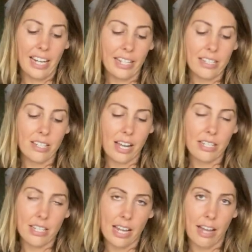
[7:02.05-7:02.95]
It is nice
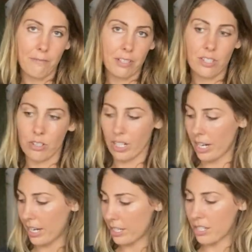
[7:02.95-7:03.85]
to have this on
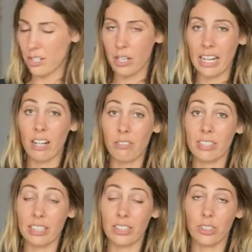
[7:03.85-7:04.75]
hand. Get a
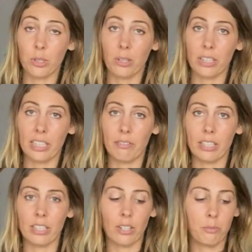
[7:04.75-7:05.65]
really good quality
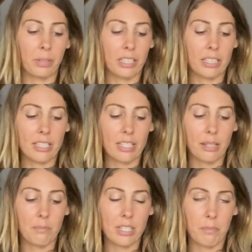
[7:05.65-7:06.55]
one though, because
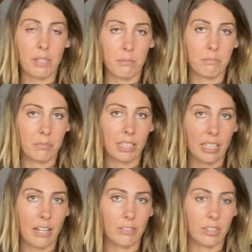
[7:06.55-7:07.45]
some of them can
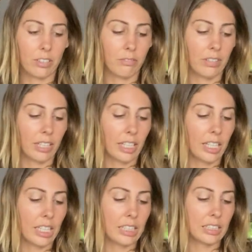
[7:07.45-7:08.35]
have a lot of gunky
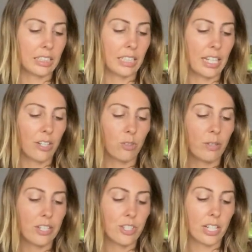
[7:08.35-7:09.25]
things in it, and
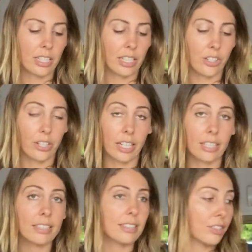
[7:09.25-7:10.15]
always check the
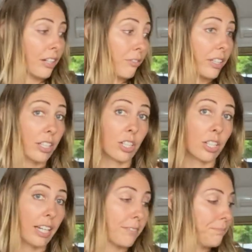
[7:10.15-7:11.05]
ingredients on everything you
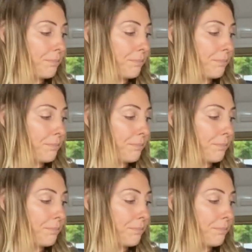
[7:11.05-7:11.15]
get.